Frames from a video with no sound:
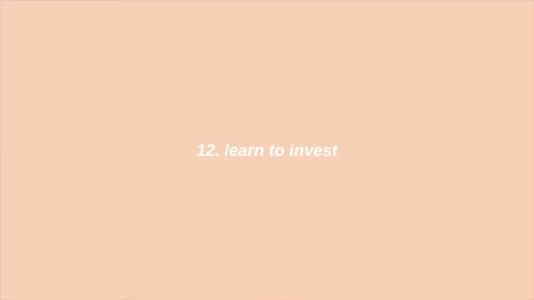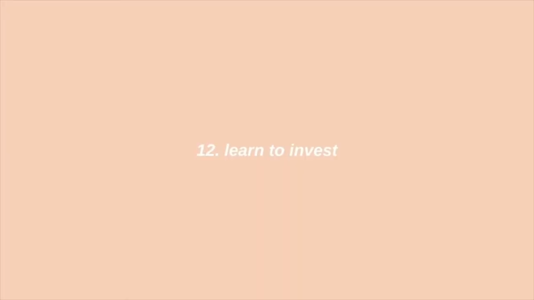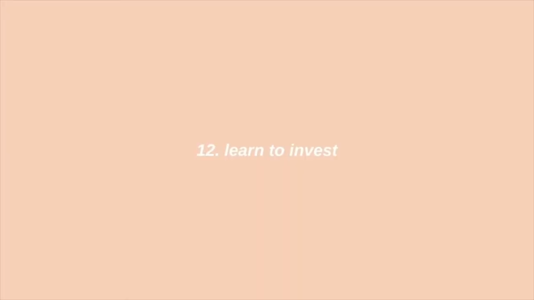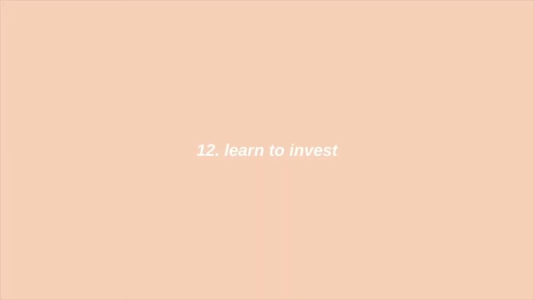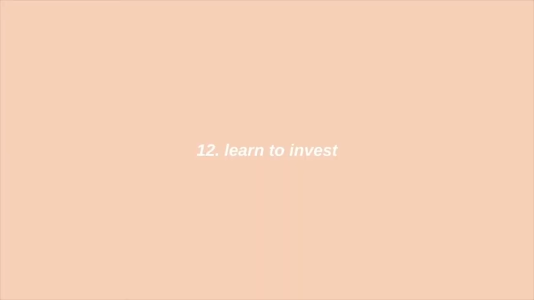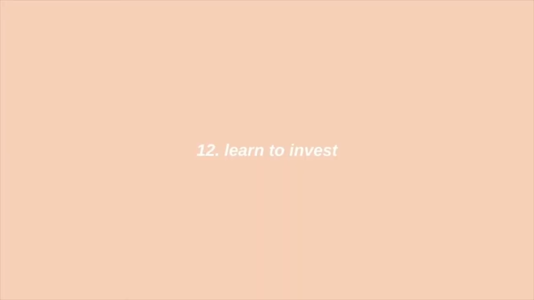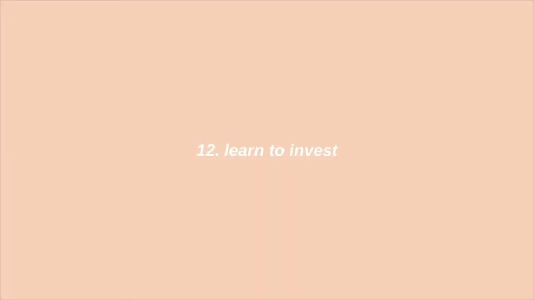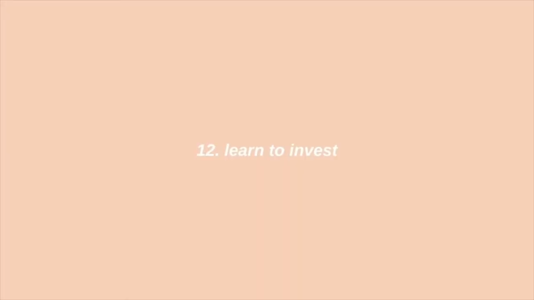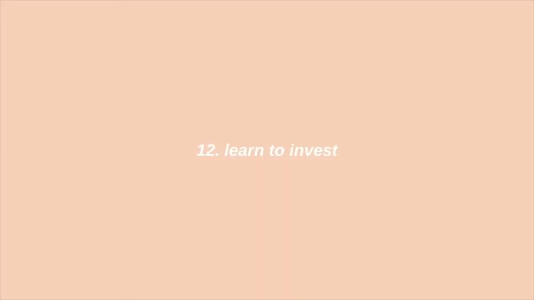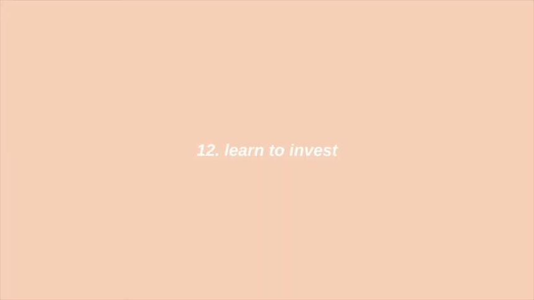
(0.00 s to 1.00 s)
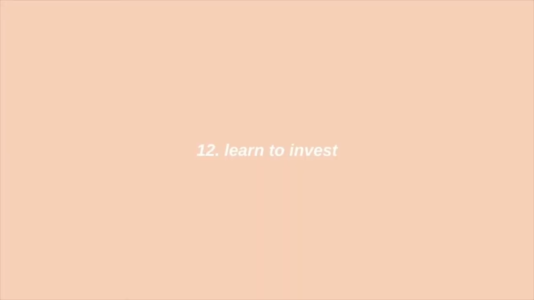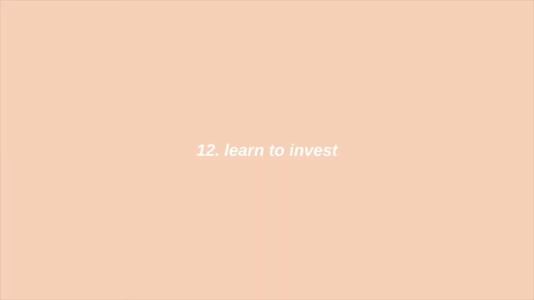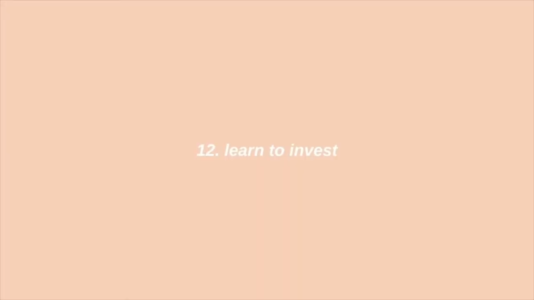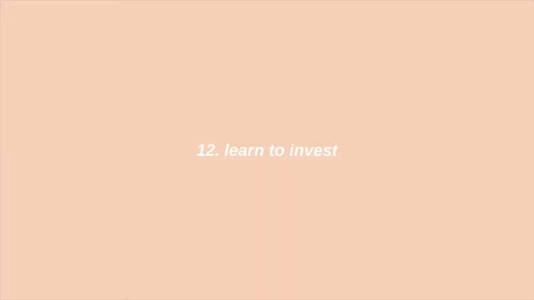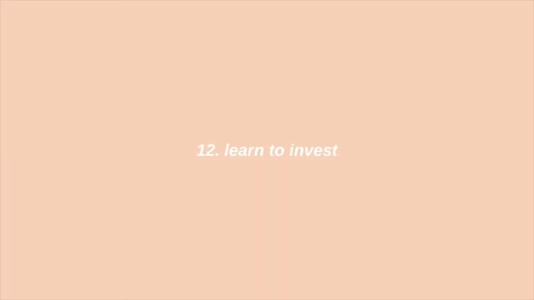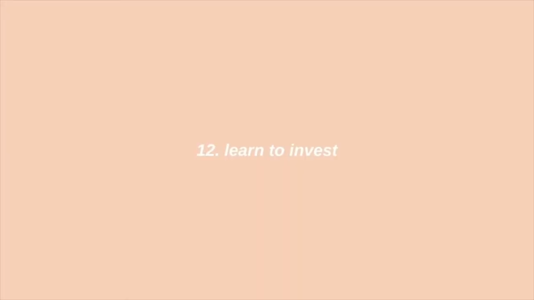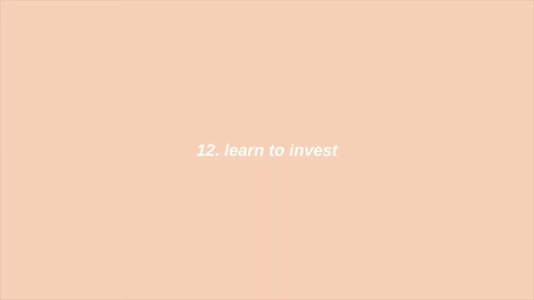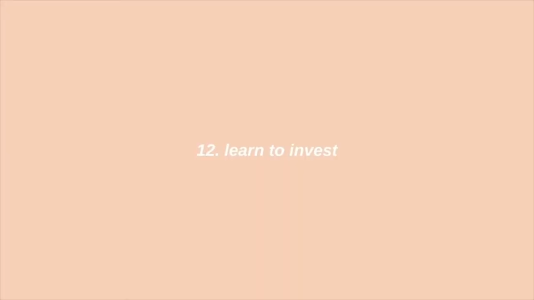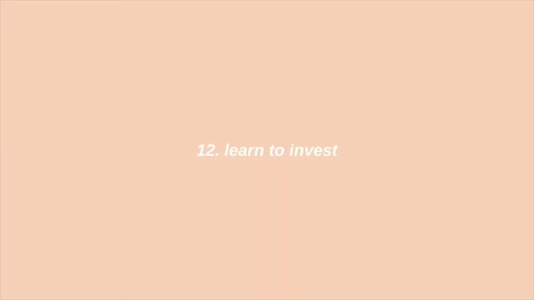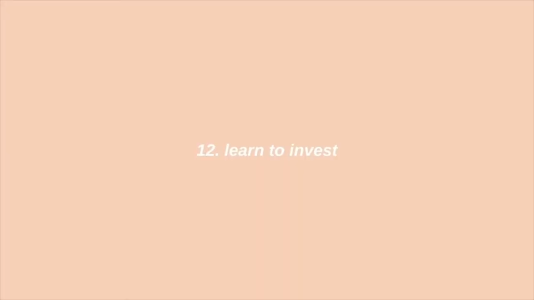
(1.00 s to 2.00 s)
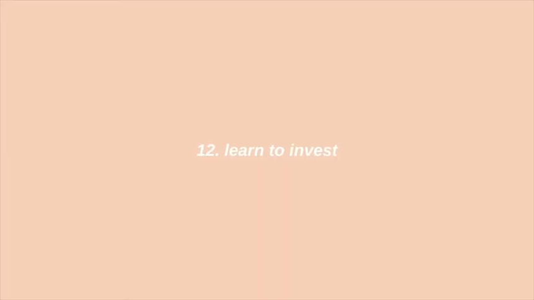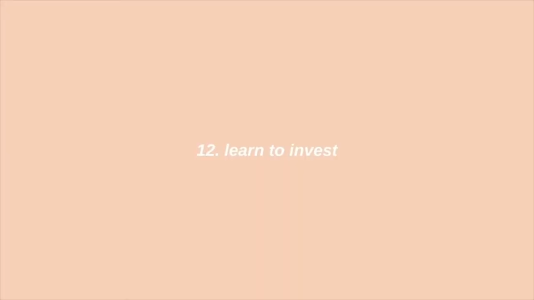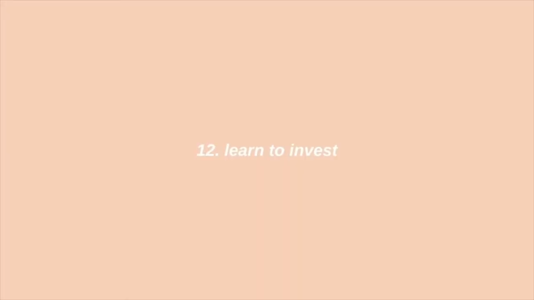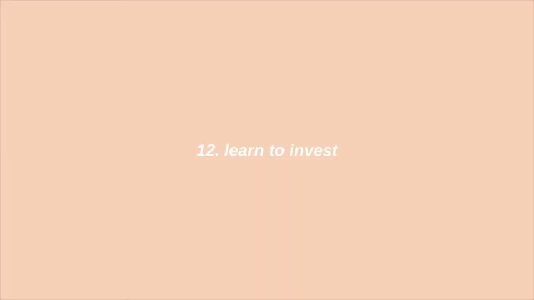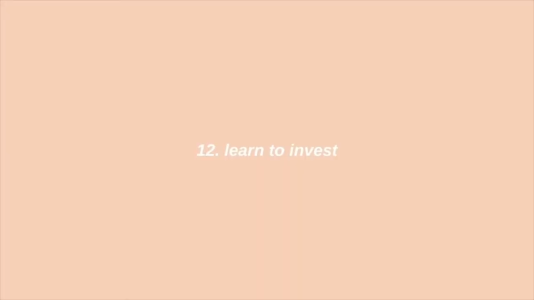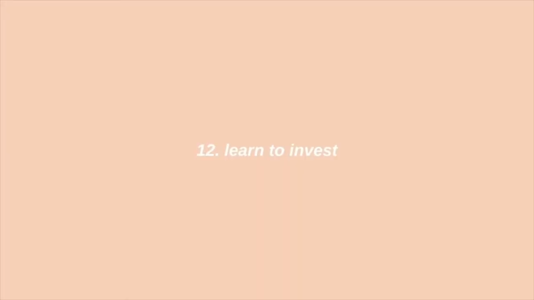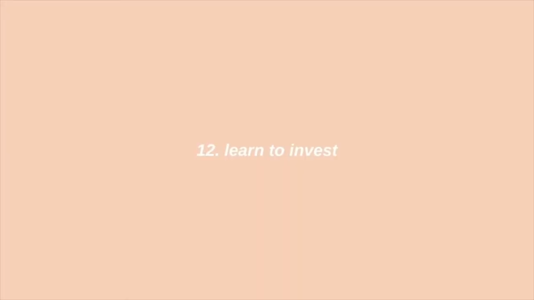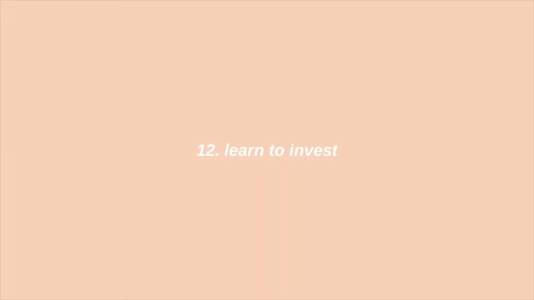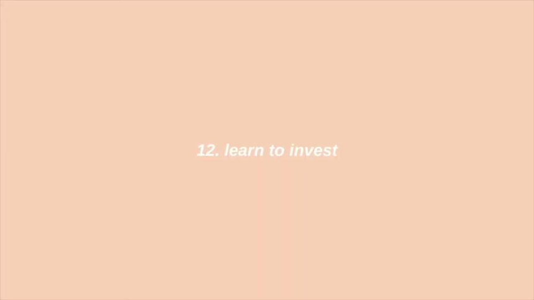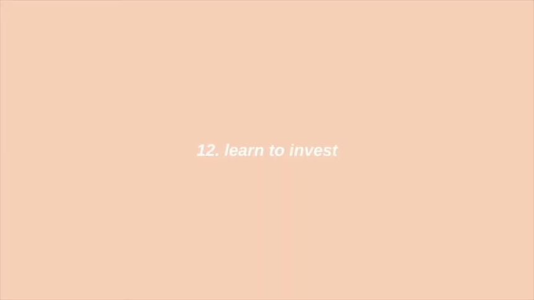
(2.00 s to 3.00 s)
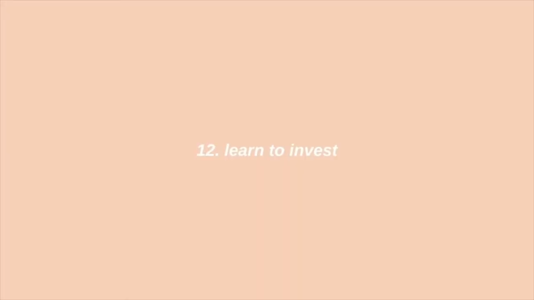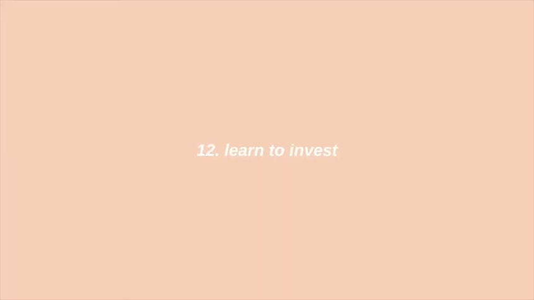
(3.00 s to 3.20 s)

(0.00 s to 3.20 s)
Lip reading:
[unreadable: no face in view]